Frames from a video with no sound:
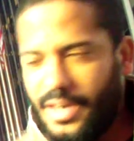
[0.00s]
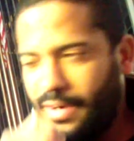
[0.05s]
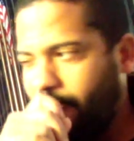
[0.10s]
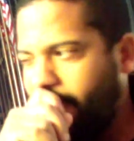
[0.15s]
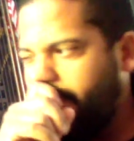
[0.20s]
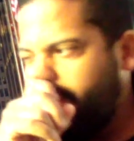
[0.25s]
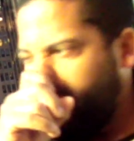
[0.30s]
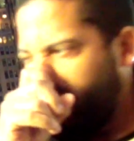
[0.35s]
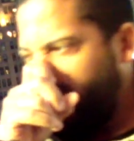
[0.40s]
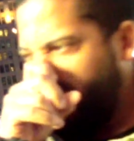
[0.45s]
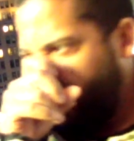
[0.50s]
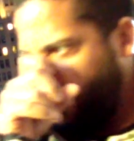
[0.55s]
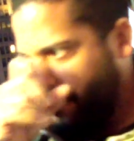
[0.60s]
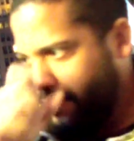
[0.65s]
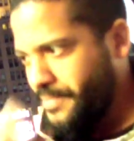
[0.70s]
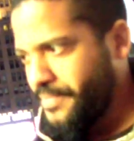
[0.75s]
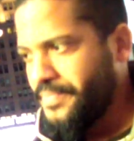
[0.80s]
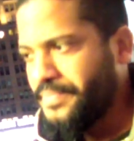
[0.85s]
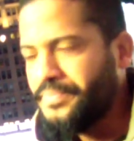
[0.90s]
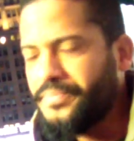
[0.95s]
All right.
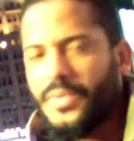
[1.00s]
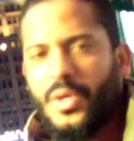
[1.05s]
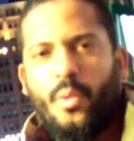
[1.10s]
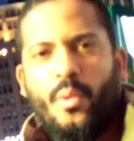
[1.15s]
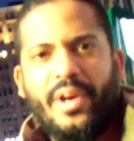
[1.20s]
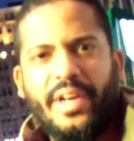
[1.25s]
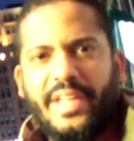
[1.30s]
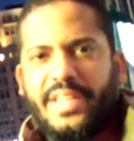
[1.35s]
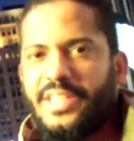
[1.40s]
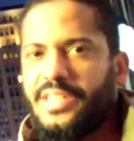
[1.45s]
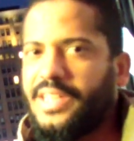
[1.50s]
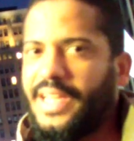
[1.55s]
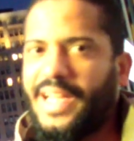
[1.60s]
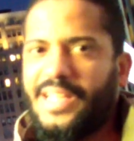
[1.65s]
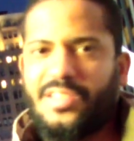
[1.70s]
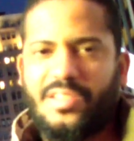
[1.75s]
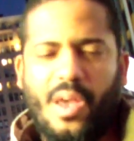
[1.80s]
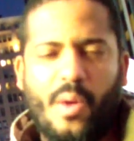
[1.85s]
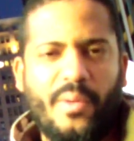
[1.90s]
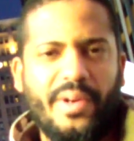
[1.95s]
We're gonna, like
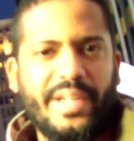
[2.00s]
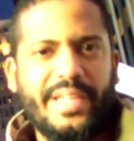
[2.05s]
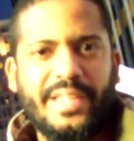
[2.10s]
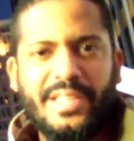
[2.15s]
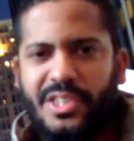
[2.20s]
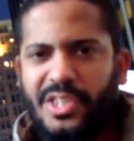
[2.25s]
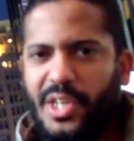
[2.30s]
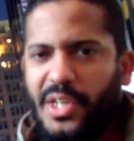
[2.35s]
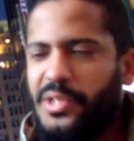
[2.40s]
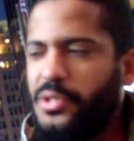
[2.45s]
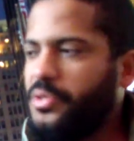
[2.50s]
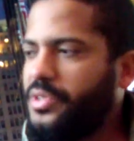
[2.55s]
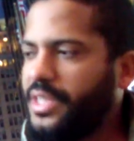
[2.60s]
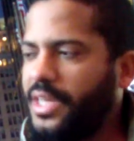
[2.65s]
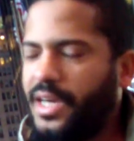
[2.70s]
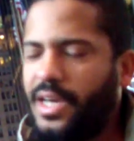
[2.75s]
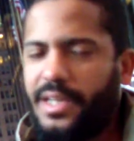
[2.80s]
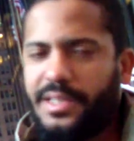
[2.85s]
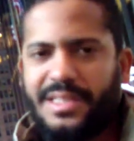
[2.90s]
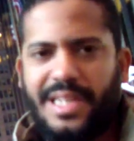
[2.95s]
I said, we're gonna continue
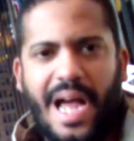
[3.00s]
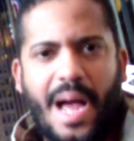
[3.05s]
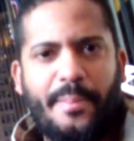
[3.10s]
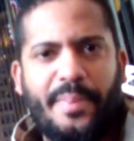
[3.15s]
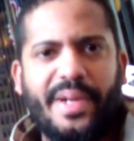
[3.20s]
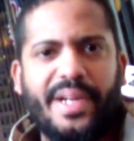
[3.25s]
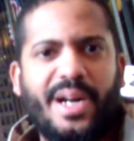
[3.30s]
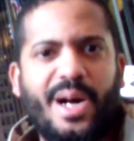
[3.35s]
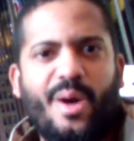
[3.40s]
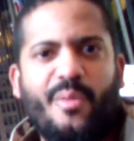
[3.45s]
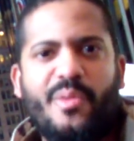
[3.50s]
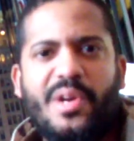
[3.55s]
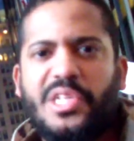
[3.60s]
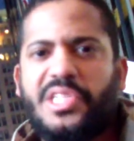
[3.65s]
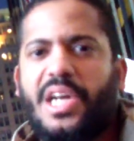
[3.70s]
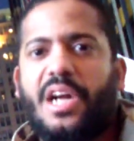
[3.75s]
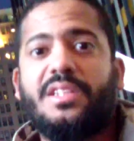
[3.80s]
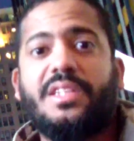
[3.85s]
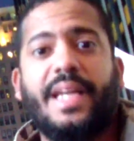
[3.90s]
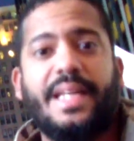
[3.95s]
the topic of we
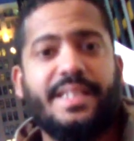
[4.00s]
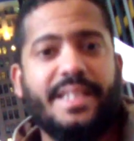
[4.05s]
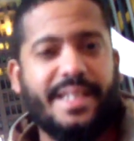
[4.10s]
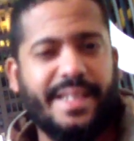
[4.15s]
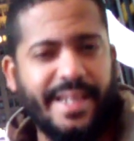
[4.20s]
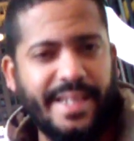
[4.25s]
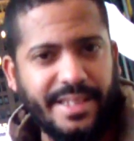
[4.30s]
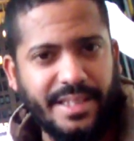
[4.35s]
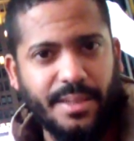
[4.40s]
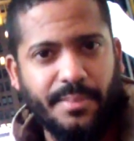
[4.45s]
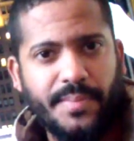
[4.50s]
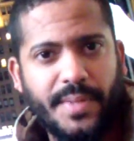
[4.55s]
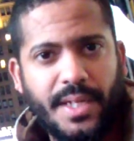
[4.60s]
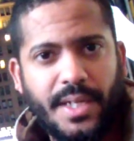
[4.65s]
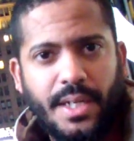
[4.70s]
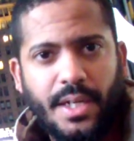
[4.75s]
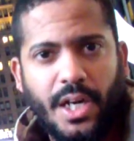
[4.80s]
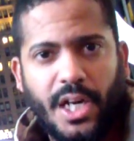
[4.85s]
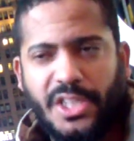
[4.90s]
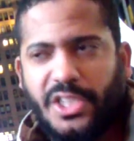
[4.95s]
shall take the kingdom
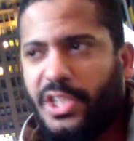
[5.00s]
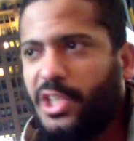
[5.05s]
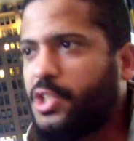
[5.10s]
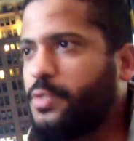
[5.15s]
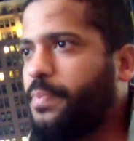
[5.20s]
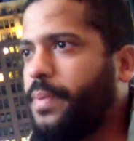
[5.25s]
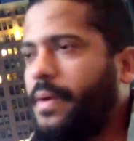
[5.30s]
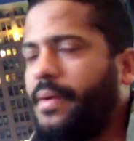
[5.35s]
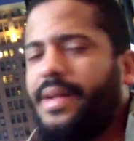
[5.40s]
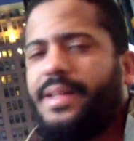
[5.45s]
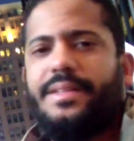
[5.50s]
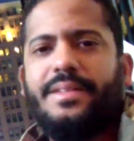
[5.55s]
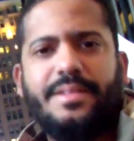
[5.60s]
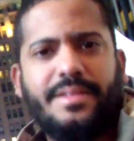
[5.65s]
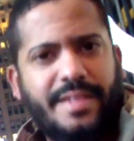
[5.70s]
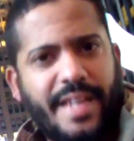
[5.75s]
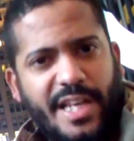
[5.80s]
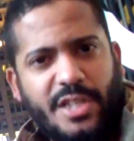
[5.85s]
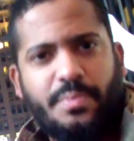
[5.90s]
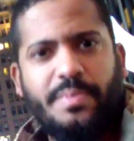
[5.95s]
until the Spirit
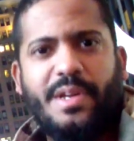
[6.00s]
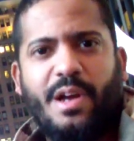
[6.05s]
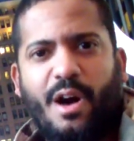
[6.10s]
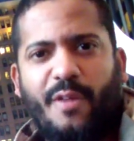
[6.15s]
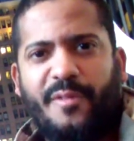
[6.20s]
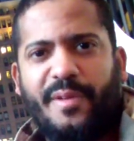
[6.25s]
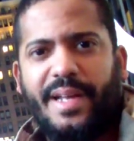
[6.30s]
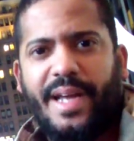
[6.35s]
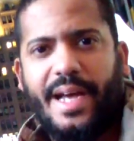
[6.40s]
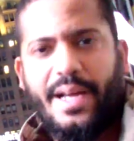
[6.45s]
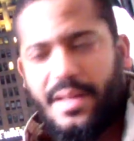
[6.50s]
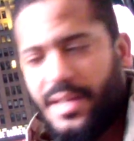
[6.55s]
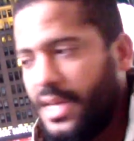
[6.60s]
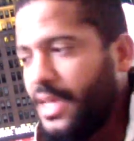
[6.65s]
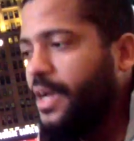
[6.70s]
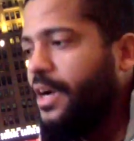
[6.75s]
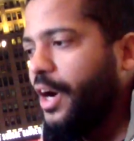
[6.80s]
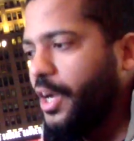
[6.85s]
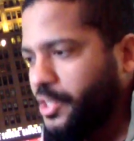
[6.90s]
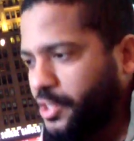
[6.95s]
takes me off of that.
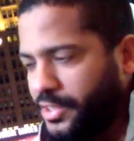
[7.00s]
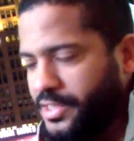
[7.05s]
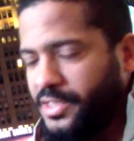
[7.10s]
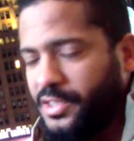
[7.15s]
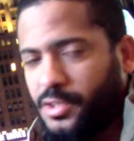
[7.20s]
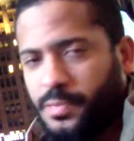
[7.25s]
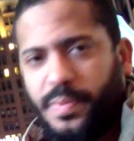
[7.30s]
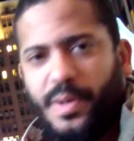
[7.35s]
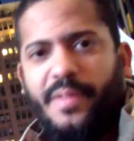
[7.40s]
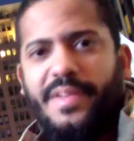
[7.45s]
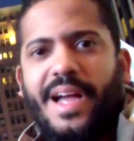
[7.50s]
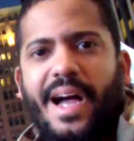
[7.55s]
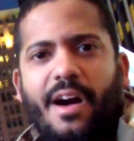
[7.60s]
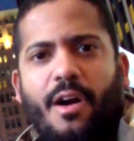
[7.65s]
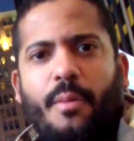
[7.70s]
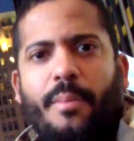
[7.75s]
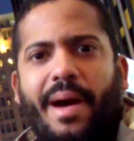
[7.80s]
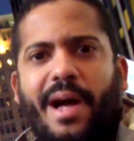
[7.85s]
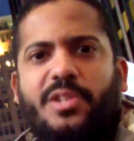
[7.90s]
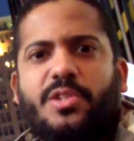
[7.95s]
Until the Spirit of
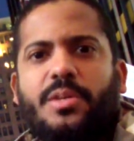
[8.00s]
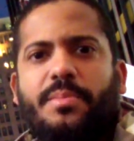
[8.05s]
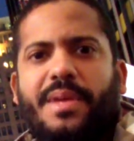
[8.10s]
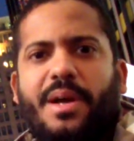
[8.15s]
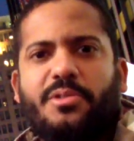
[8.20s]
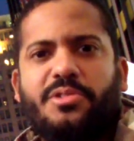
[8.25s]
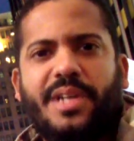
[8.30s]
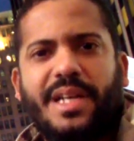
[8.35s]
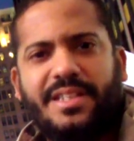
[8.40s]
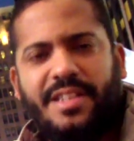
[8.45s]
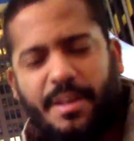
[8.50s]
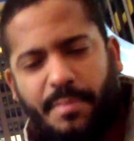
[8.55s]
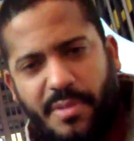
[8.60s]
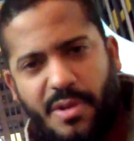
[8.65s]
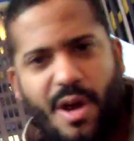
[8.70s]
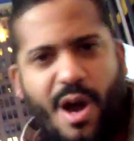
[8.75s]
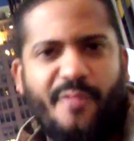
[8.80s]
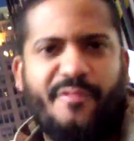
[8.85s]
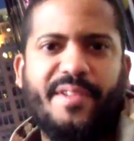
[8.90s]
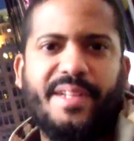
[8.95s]
Yahweh Ba'Shem, Yahweh Shai take
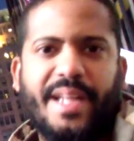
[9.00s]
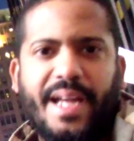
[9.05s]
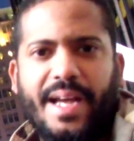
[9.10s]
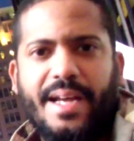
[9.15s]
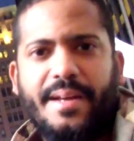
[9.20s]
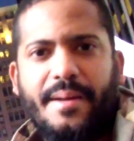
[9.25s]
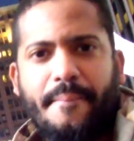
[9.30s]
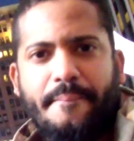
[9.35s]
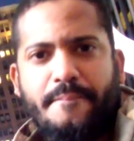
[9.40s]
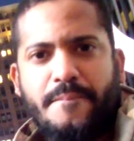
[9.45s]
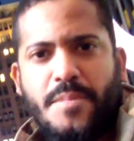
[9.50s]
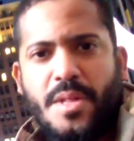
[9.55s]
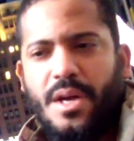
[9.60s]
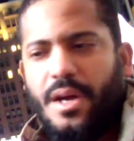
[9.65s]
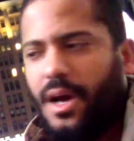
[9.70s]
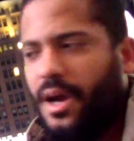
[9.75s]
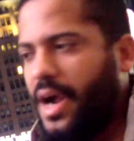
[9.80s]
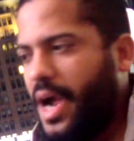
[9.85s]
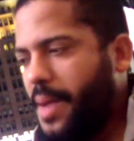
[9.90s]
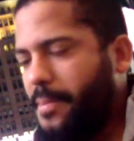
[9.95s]
me off of that.
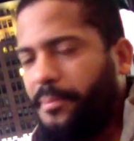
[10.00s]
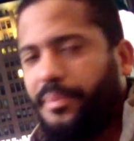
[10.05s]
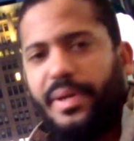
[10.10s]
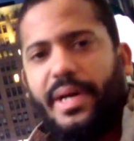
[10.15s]
All right.